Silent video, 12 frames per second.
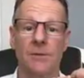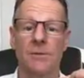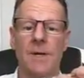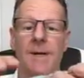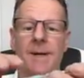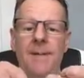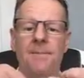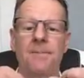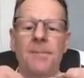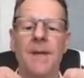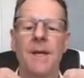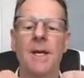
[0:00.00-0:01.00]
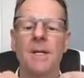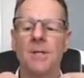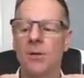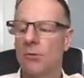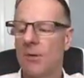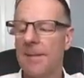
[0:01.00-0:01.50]
adrenaline.
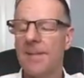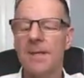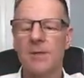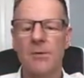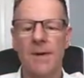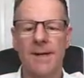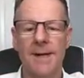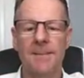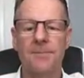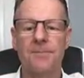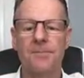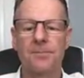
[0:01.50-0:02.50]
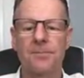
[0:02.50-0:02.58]
So grab the adrenaline.